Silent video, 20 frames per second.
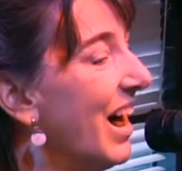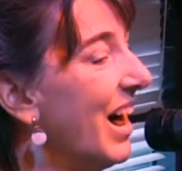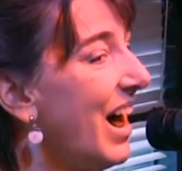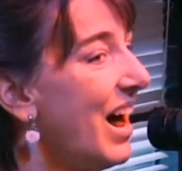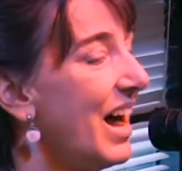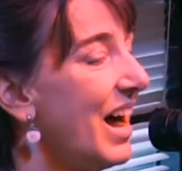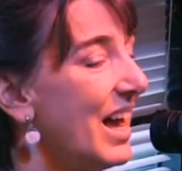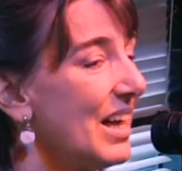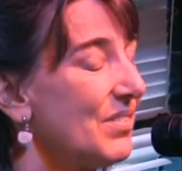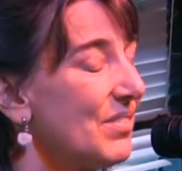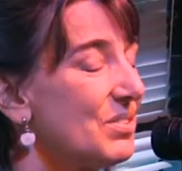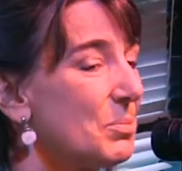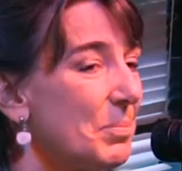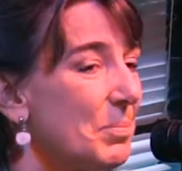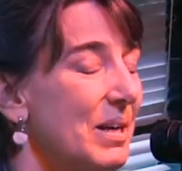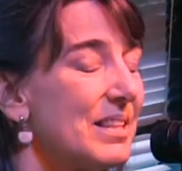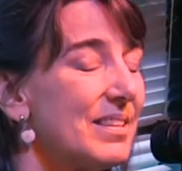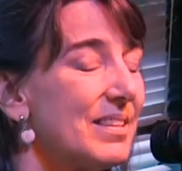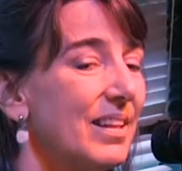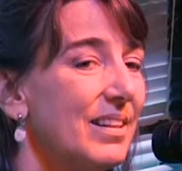I have
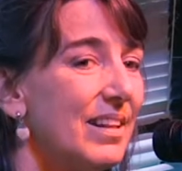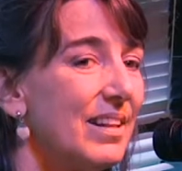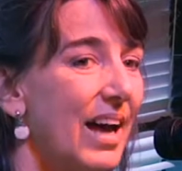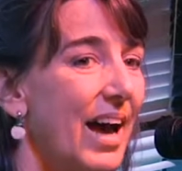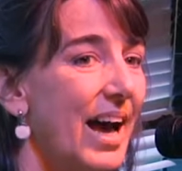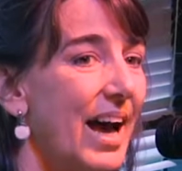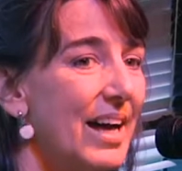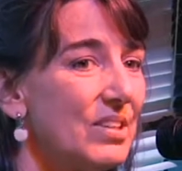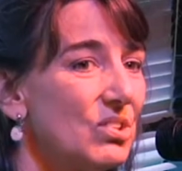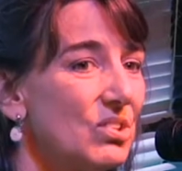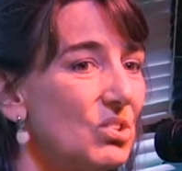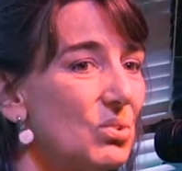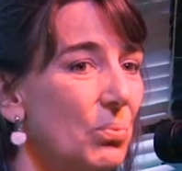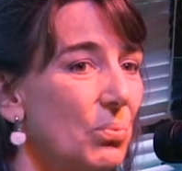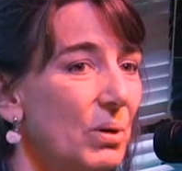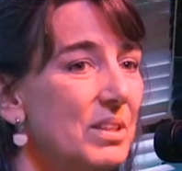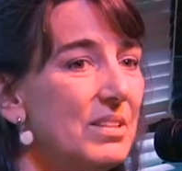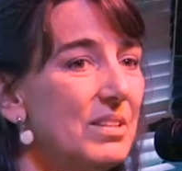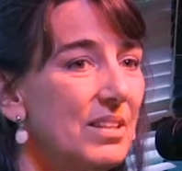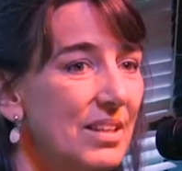spent the last
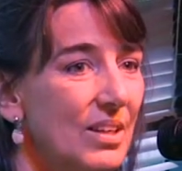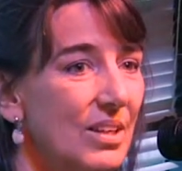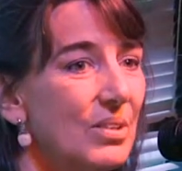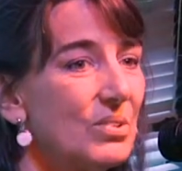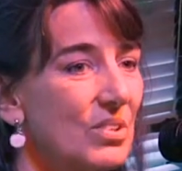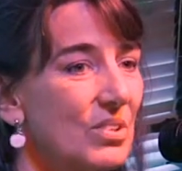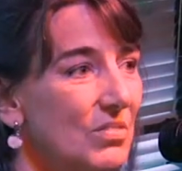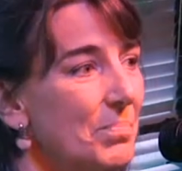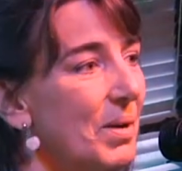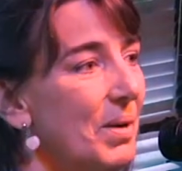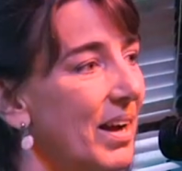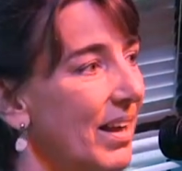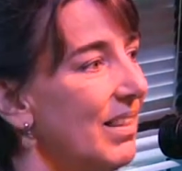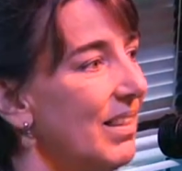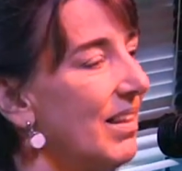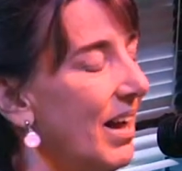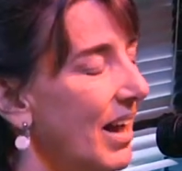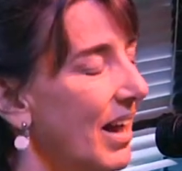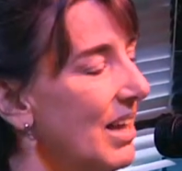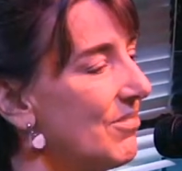20 years of my
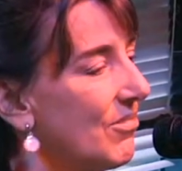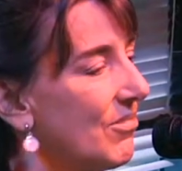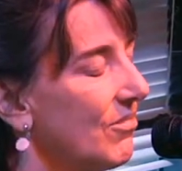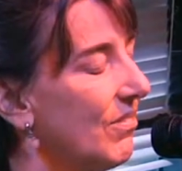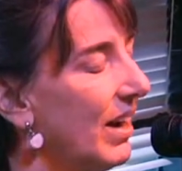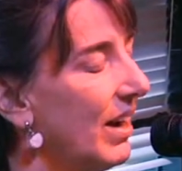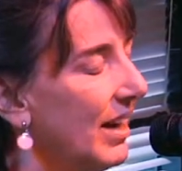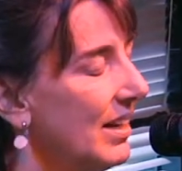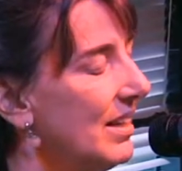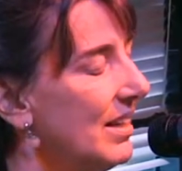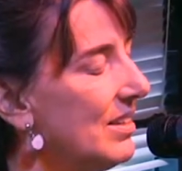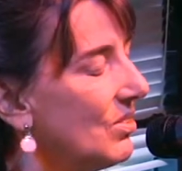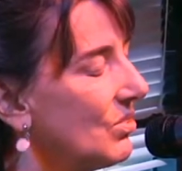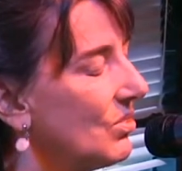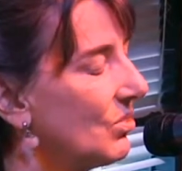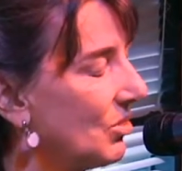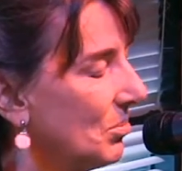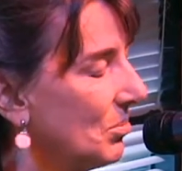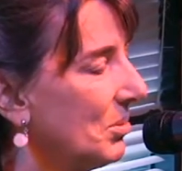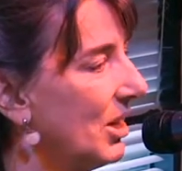life fighting
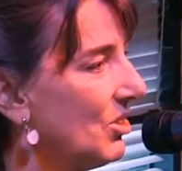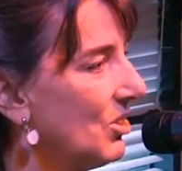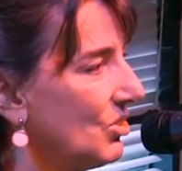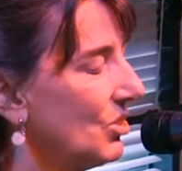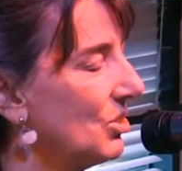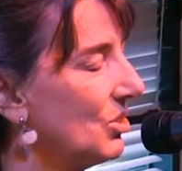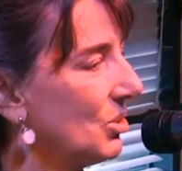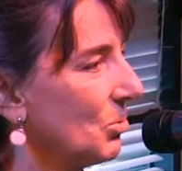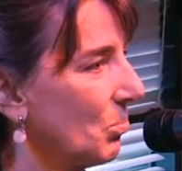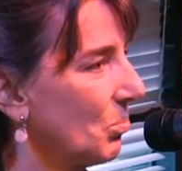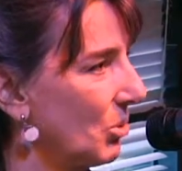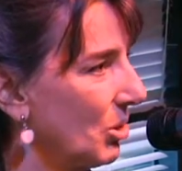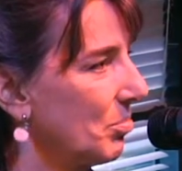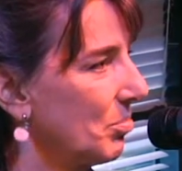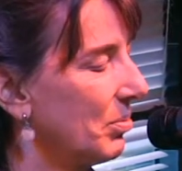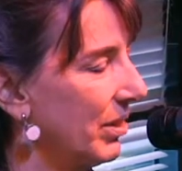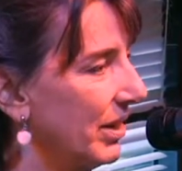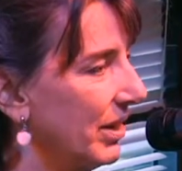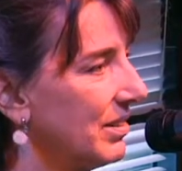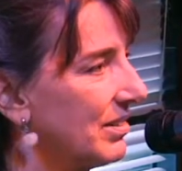discrimination in the
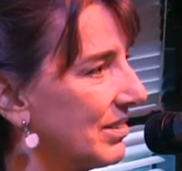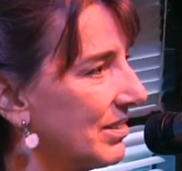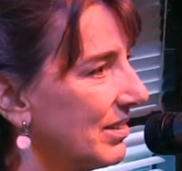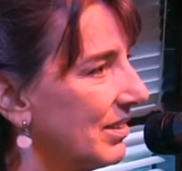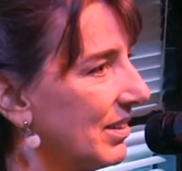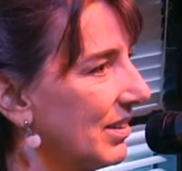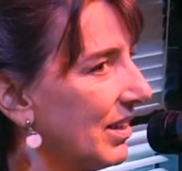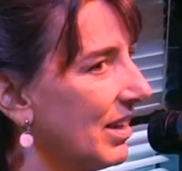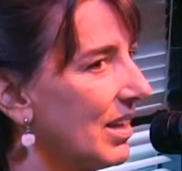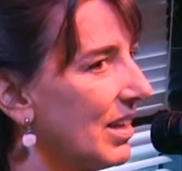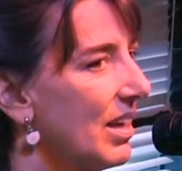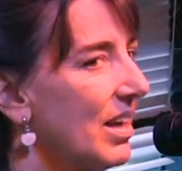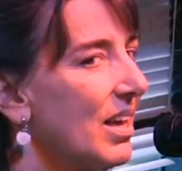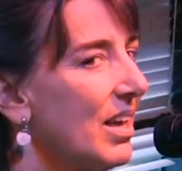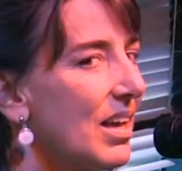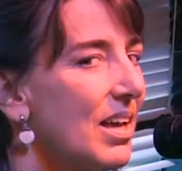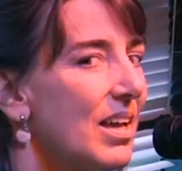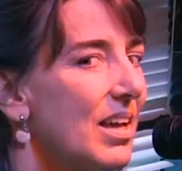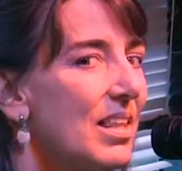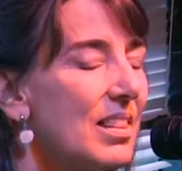workplace.
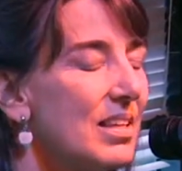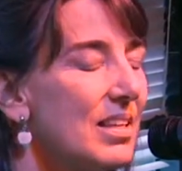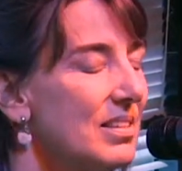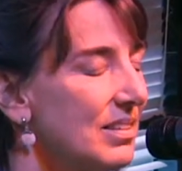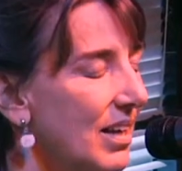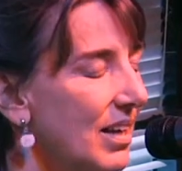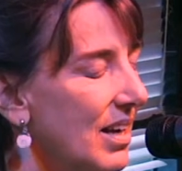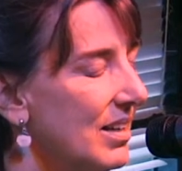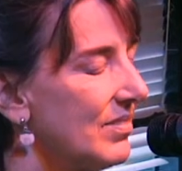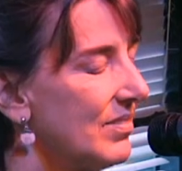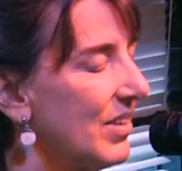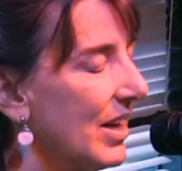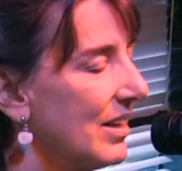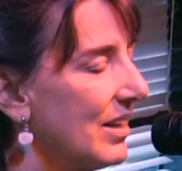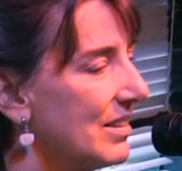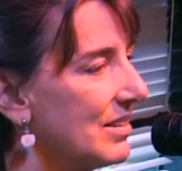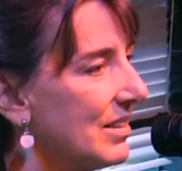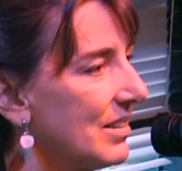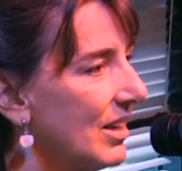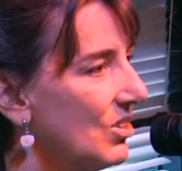This kind of
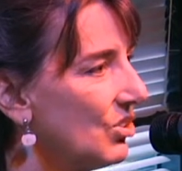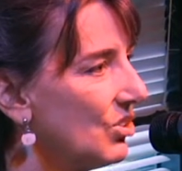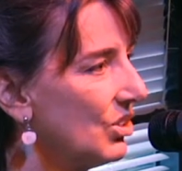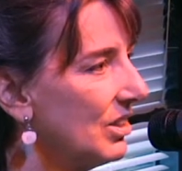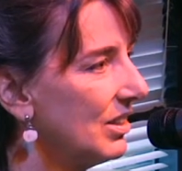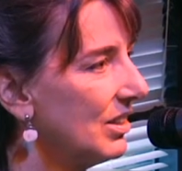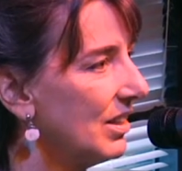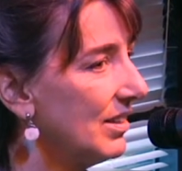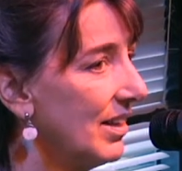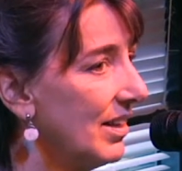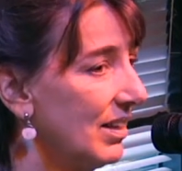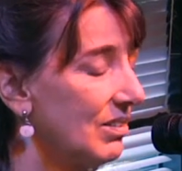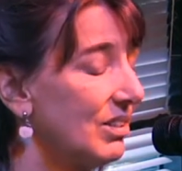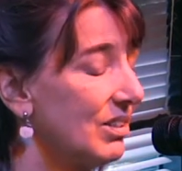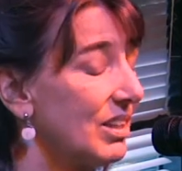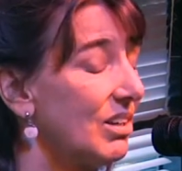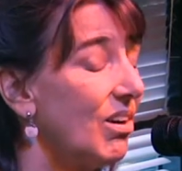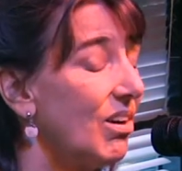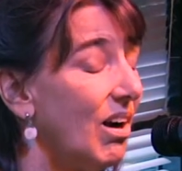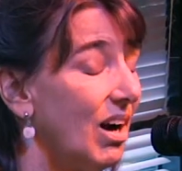accusation can not
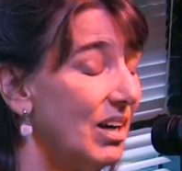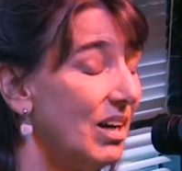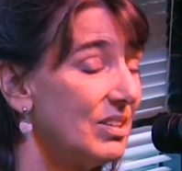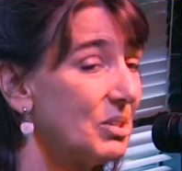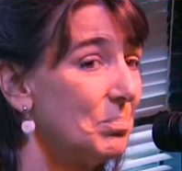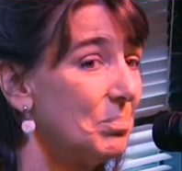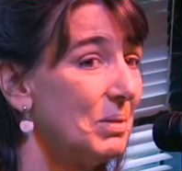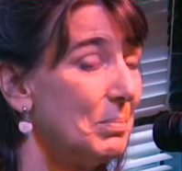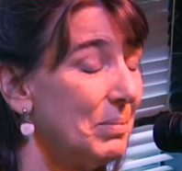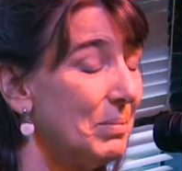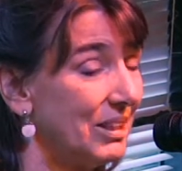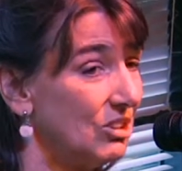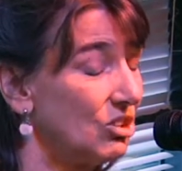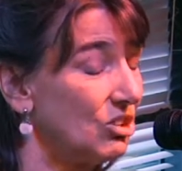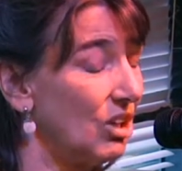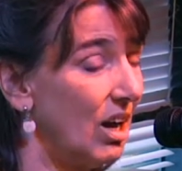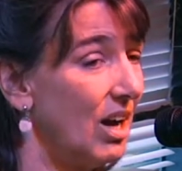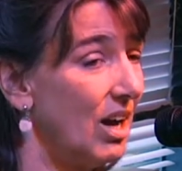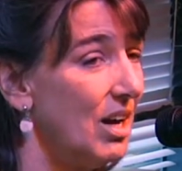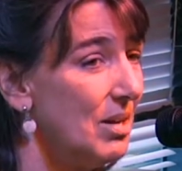only cost me my
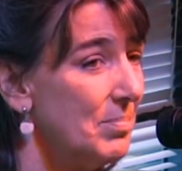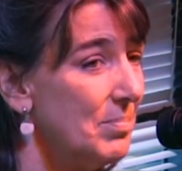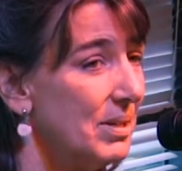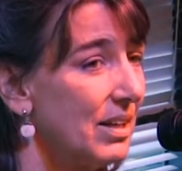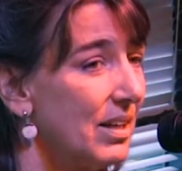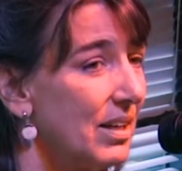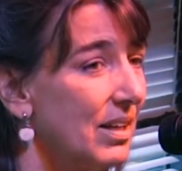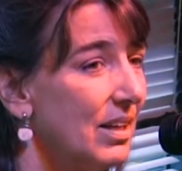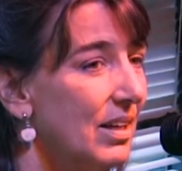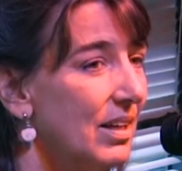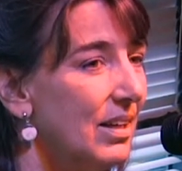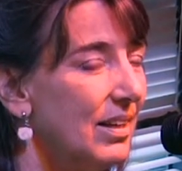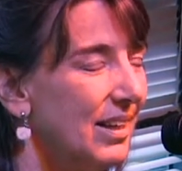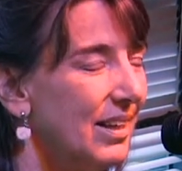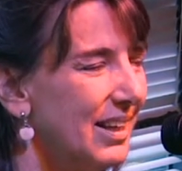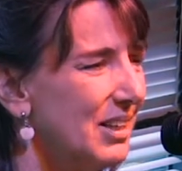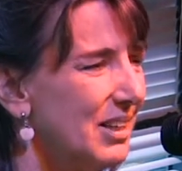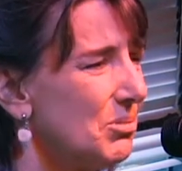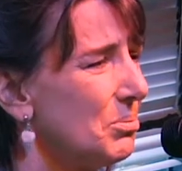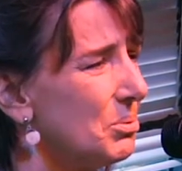job,
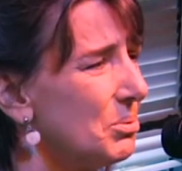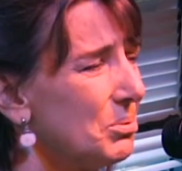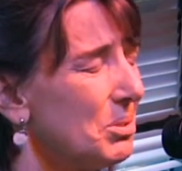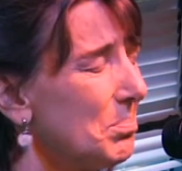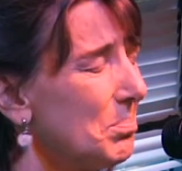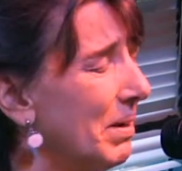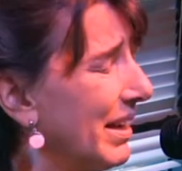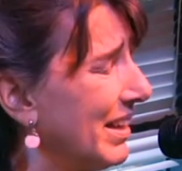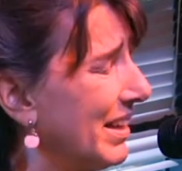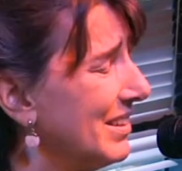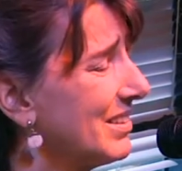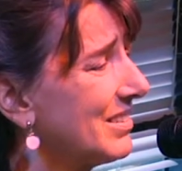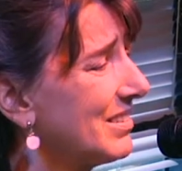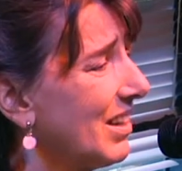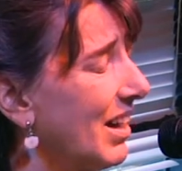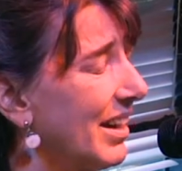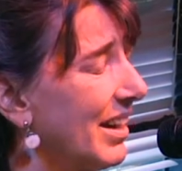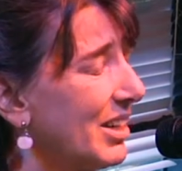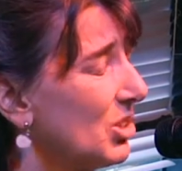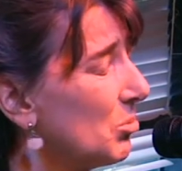it can ruin my
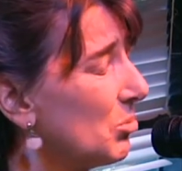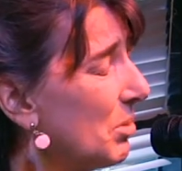entire